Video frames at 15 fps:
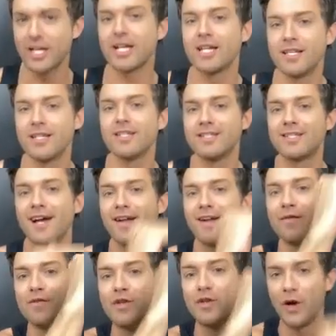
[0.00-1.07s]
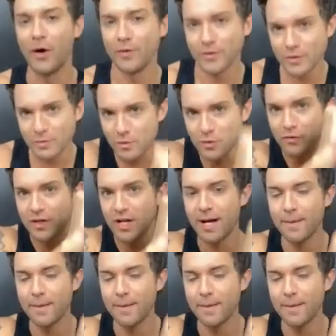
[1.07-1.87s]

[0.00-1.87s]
Like I think he's kind of, you know, he's moving